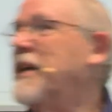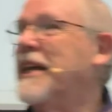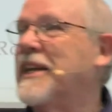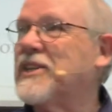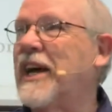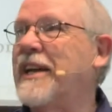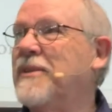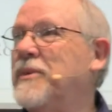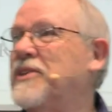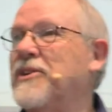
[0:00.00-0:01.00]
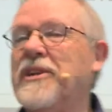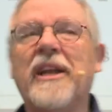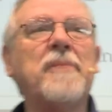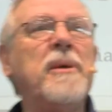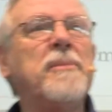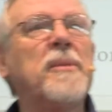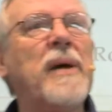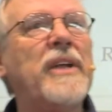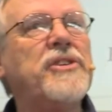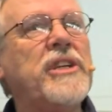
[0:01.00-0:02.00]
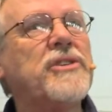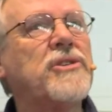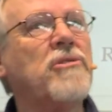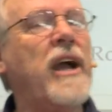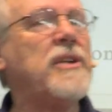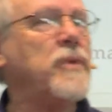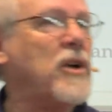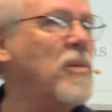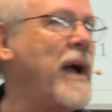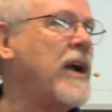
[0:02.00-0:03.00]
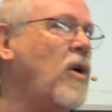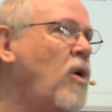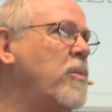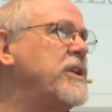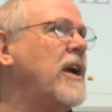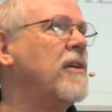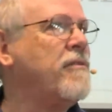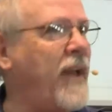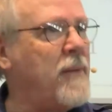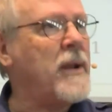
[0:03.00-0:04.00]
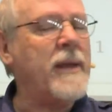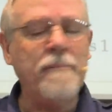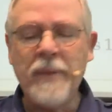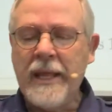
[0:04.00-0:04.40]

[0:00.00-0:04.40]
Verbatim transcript: we get excited, we start telling people about Jesus Christ, we go back home, we tell our family.